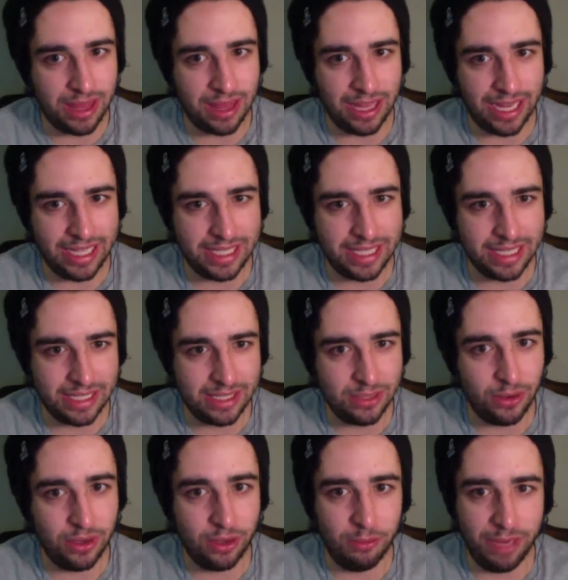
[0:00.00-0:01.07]
Like, it's a
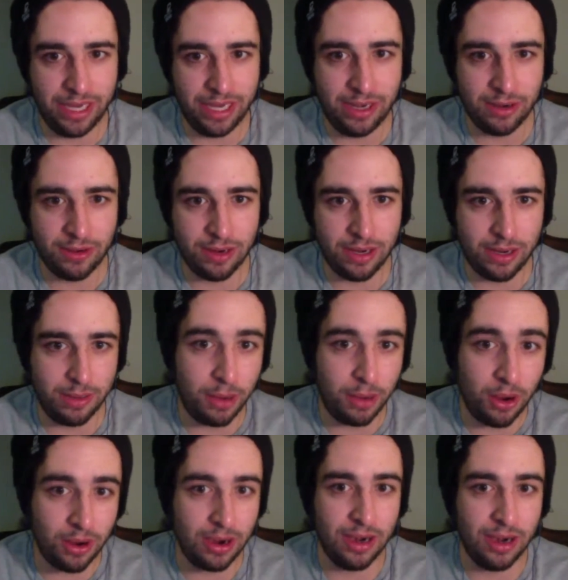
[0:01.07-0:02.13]
song you might hear at a
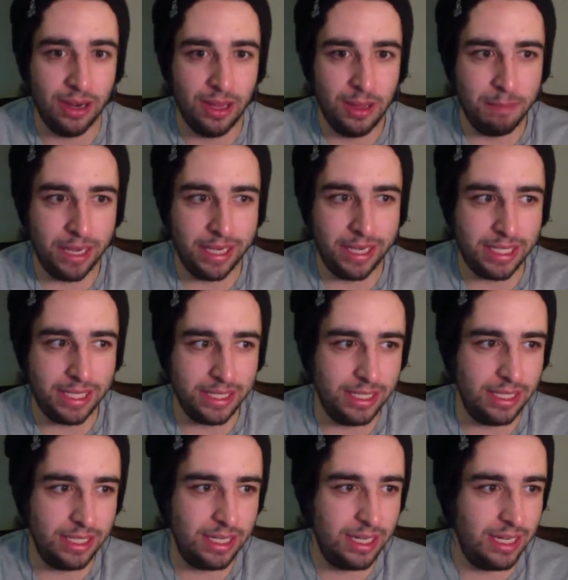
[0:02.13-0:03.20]
bar, but it doesn't